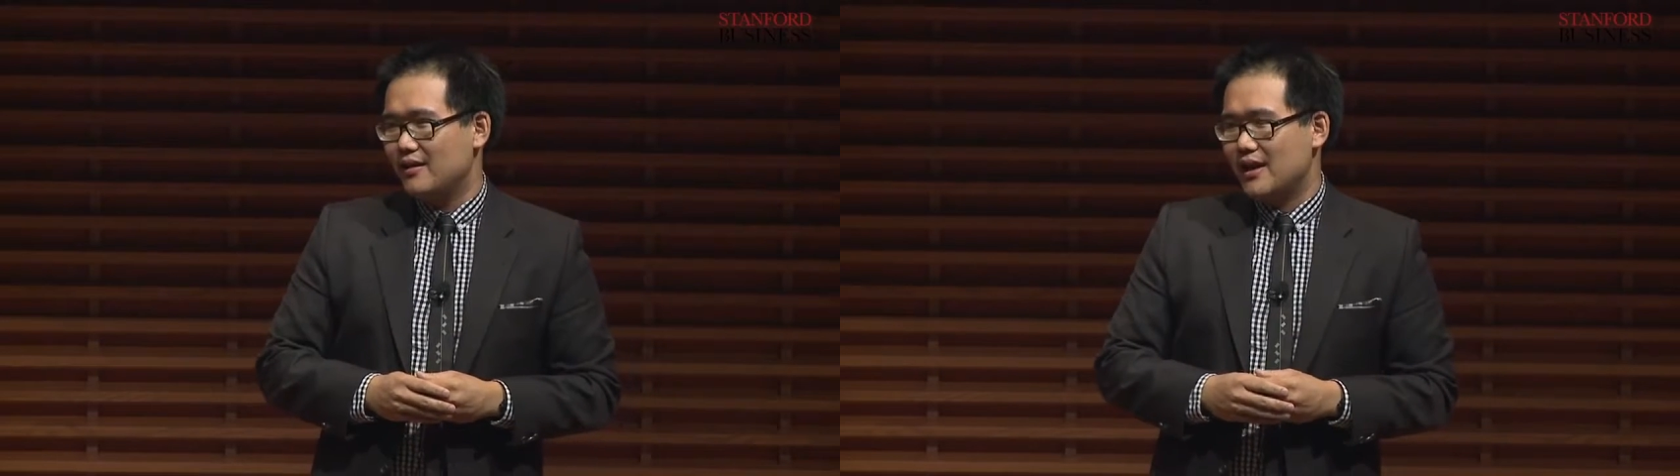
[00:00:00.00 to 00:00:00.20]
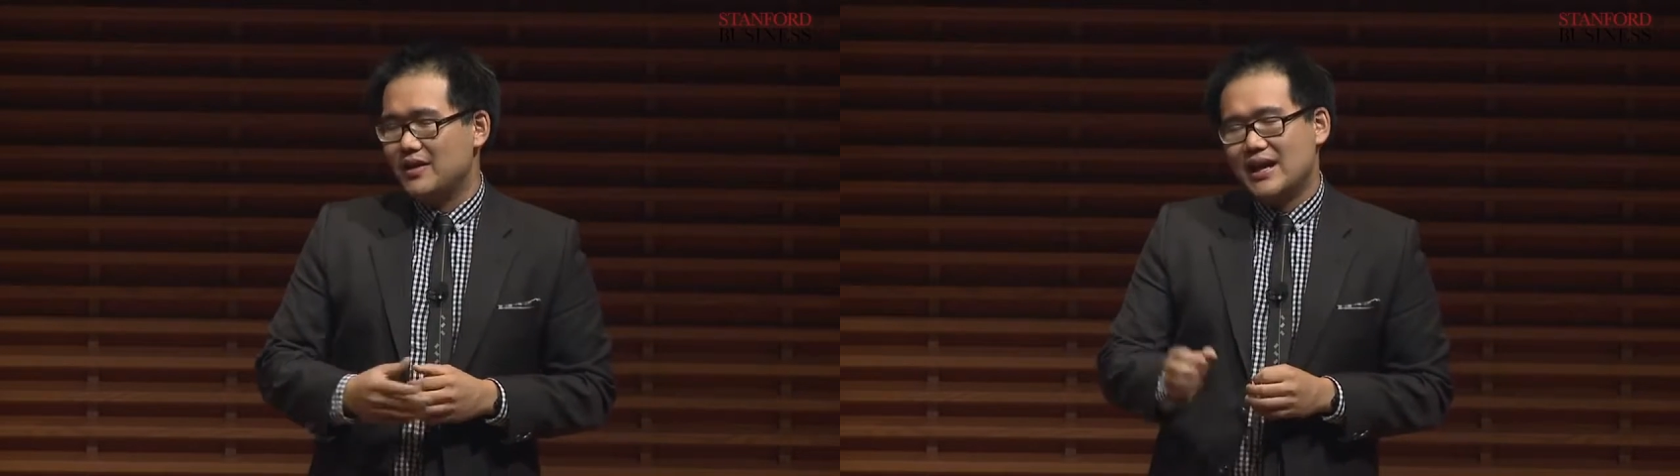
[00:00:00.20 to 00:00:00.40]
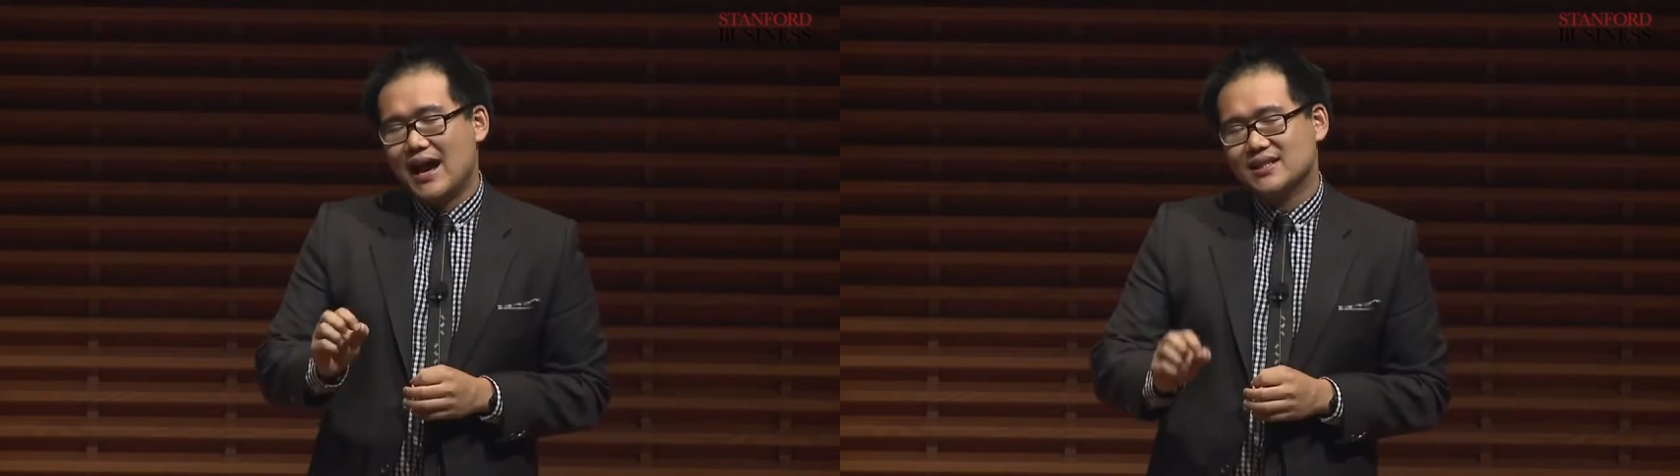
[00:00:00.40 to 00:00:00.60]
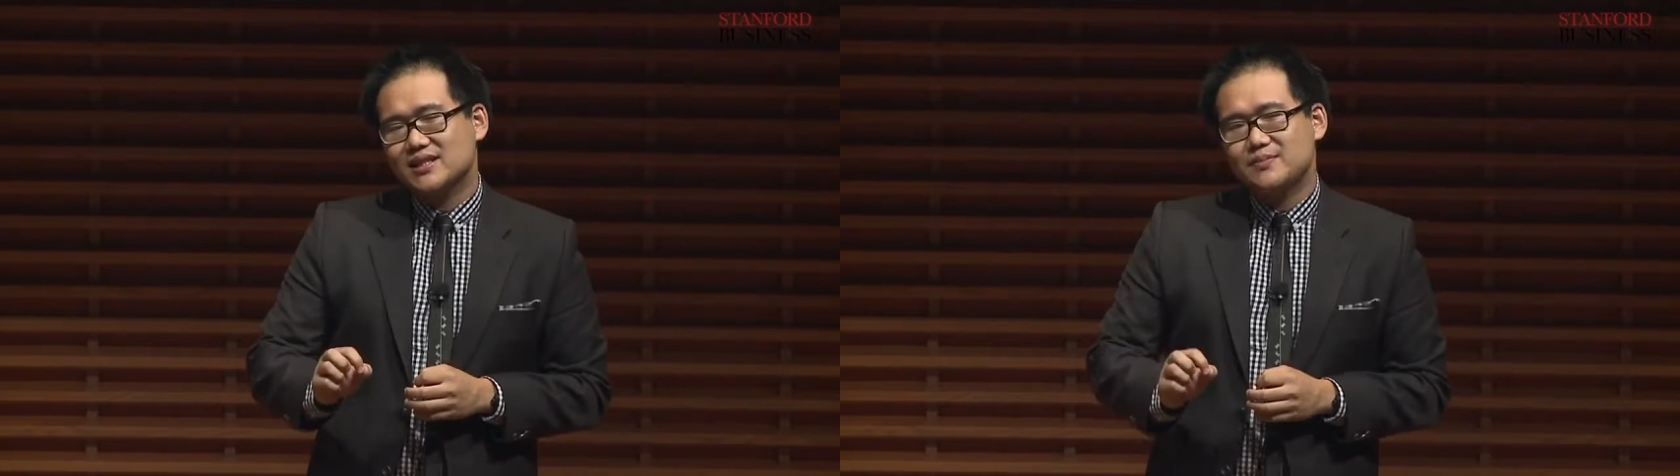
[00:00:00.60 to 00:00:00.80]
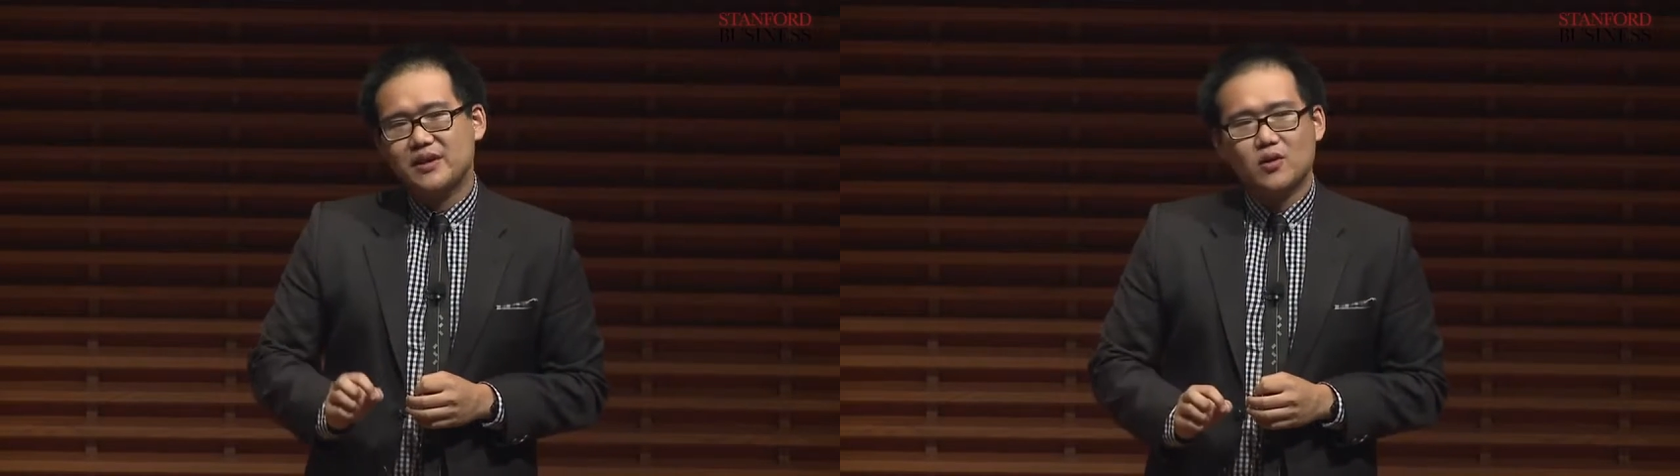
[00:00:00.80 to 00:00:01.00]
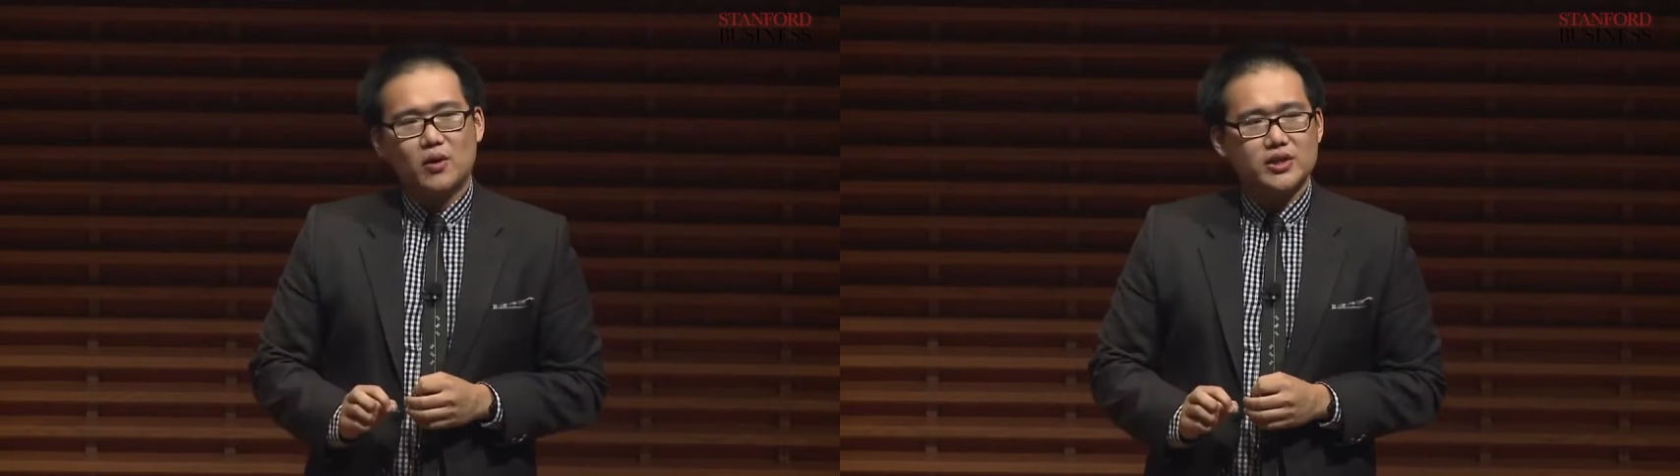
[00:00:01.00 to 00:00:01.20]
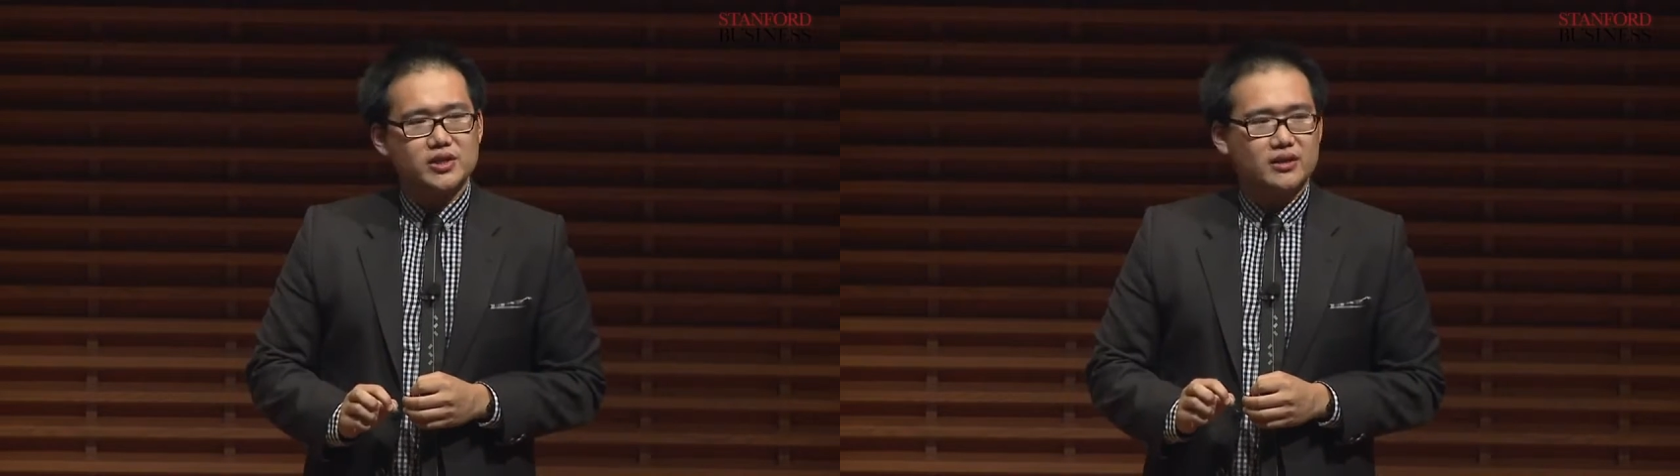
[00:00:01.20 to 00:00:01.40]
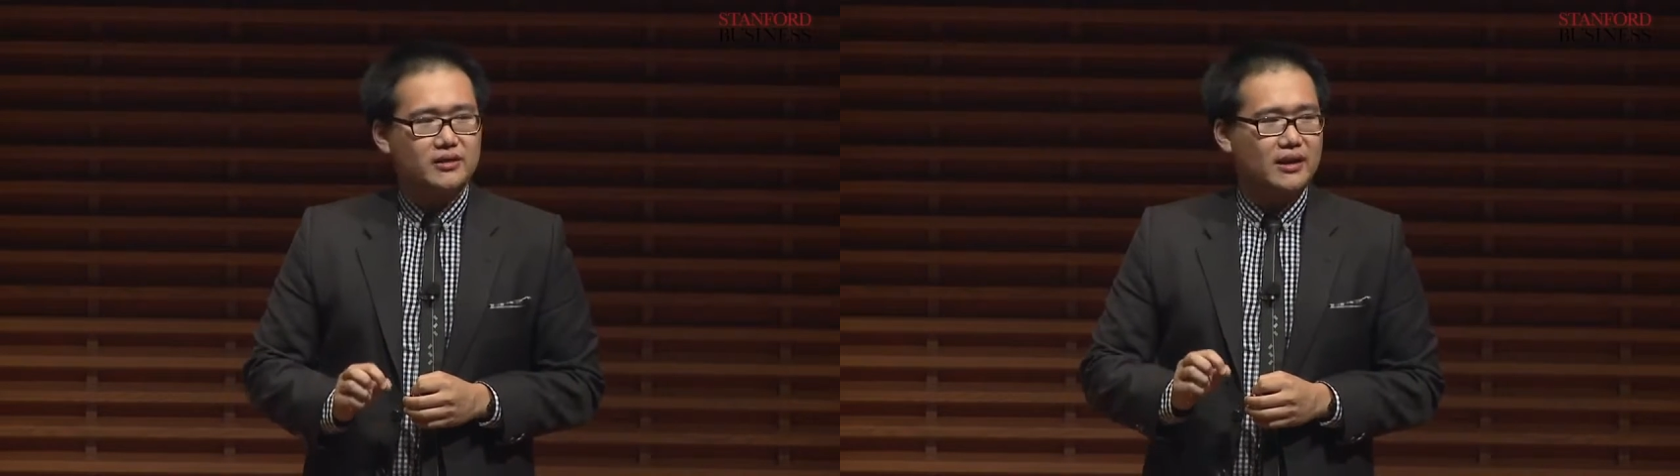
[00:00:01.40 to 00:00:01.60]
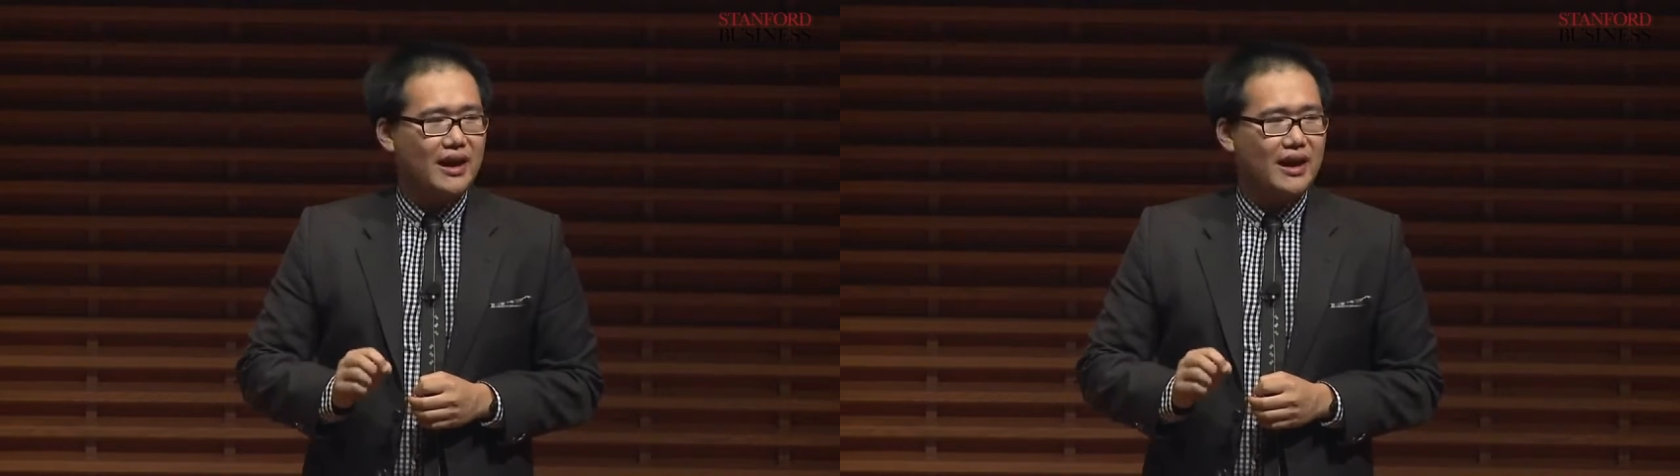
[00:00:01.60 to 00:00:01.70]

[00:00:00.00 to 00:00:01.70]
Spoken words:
and then he asks me a question that